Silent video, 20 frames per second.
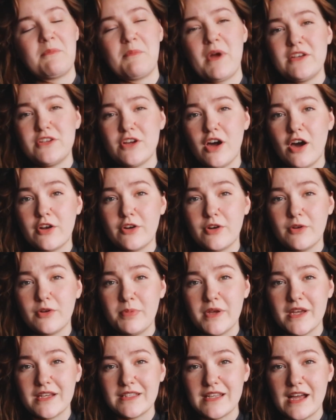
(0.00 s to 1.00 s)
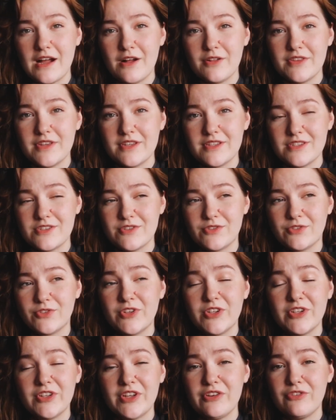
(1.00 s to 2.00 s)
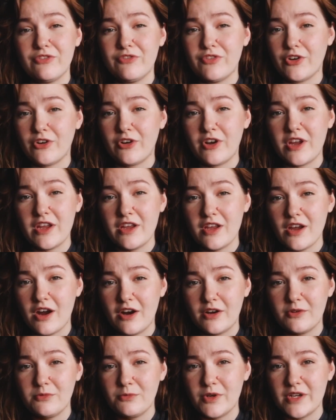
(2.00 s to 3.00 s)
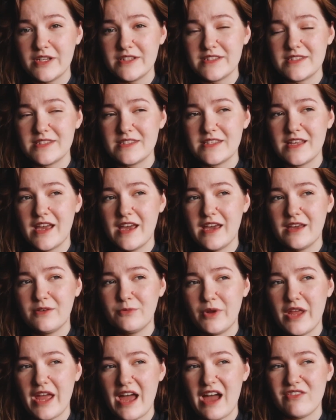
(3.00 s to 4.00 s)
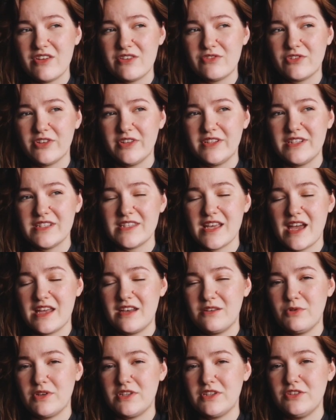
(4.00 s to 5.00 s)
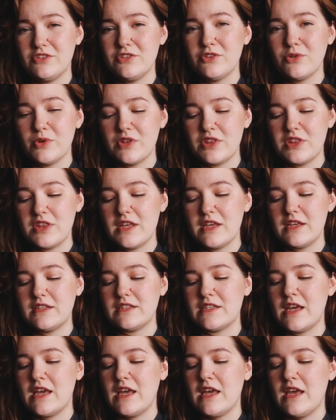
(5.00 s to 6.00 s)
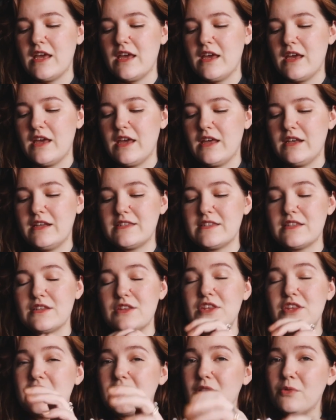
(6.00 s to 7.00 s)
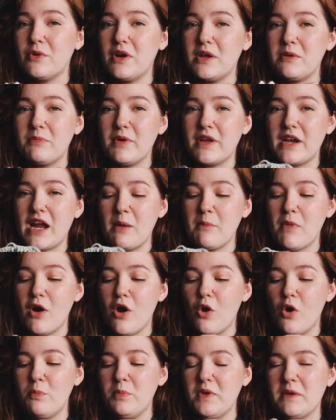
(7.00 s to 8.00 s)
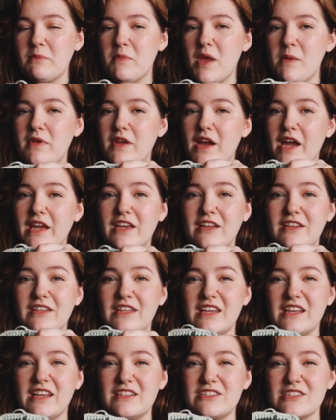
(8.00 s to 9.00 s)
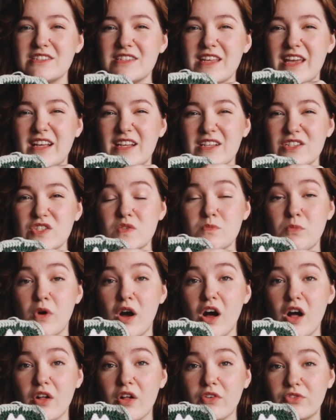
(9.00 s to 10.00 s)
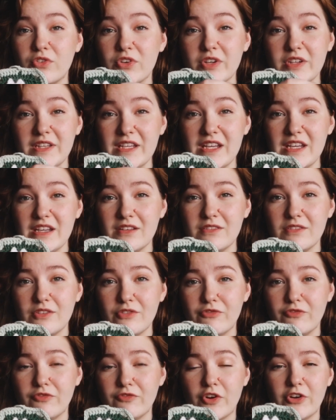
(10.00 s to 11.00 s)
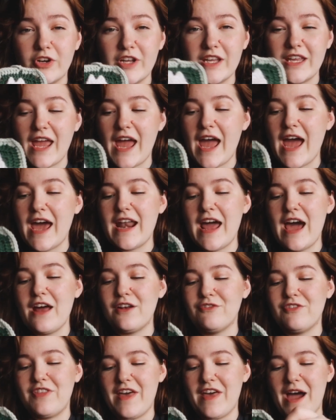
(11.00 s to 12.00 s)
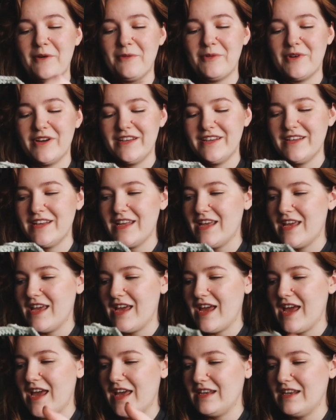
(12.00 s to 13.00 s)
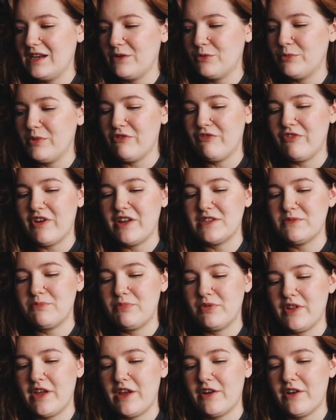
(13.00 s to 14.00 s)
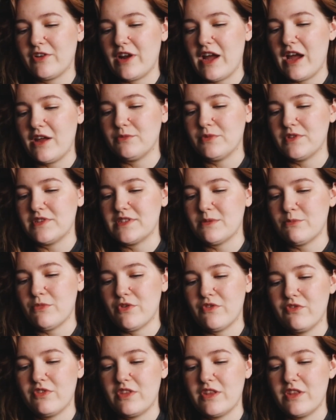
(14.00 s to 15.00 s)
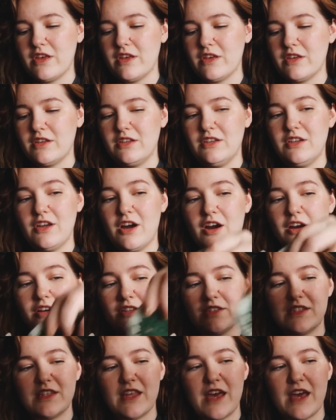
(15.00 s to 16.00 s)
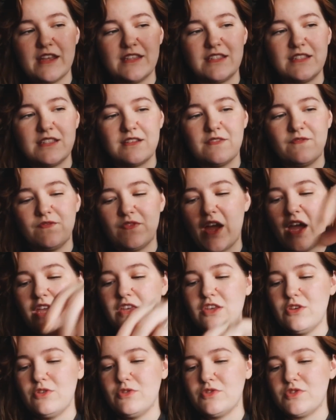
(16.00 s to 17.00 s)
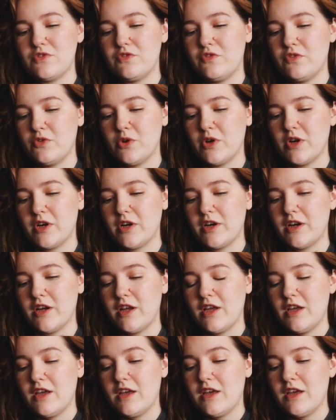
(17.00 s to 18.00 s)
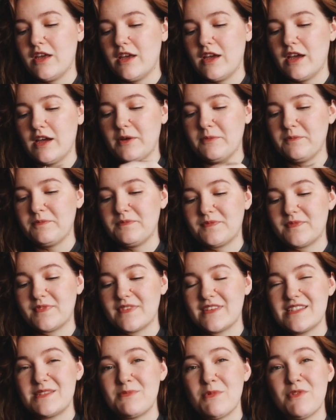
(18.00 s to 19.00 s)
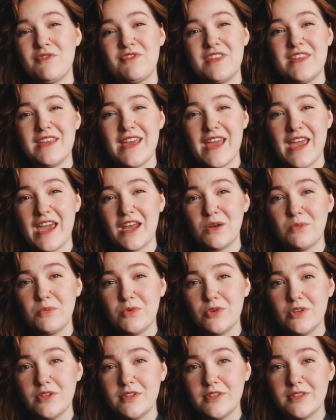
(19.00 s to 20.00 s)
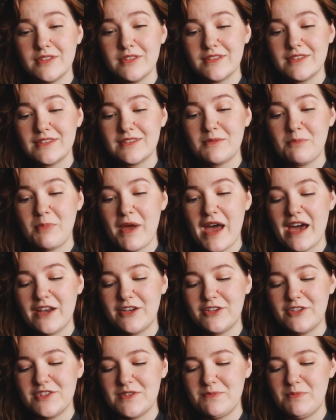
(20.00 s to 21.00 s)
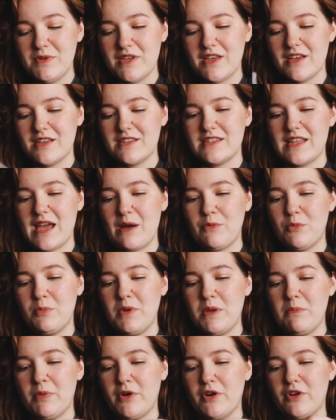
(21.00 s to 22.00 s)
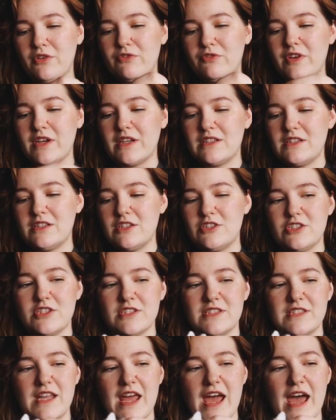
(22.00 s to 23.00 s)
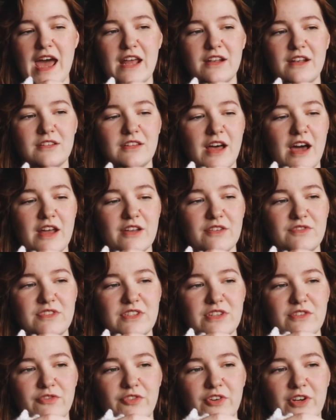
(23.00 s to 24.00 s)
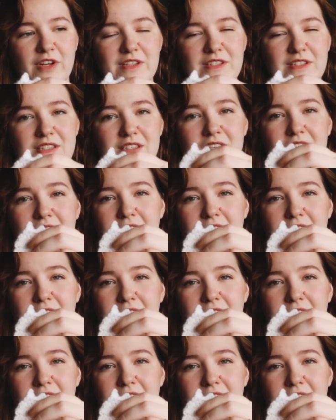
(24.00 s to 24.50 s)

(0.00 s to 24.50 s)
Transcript: my daughter picked out this really furry yarn once and we haven't really decided what to do with it. And it's a thick one, but I'm hoping maybe I can get just like a small, really furry cat out of that one. And it'll be fun to play around with some of the yarns that I used for some of the animal patterns, because that will be perfect to just add a lot of different